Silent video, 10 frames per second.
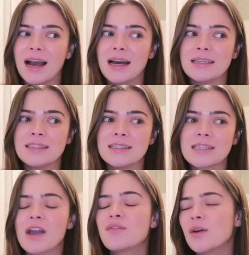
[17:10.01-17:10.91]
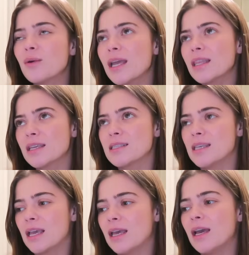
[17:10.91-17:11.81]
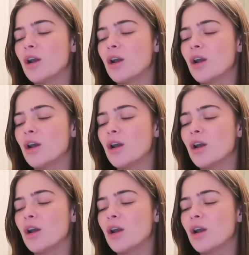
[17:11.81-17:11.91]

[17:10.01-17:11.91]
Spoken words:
And I feel like this year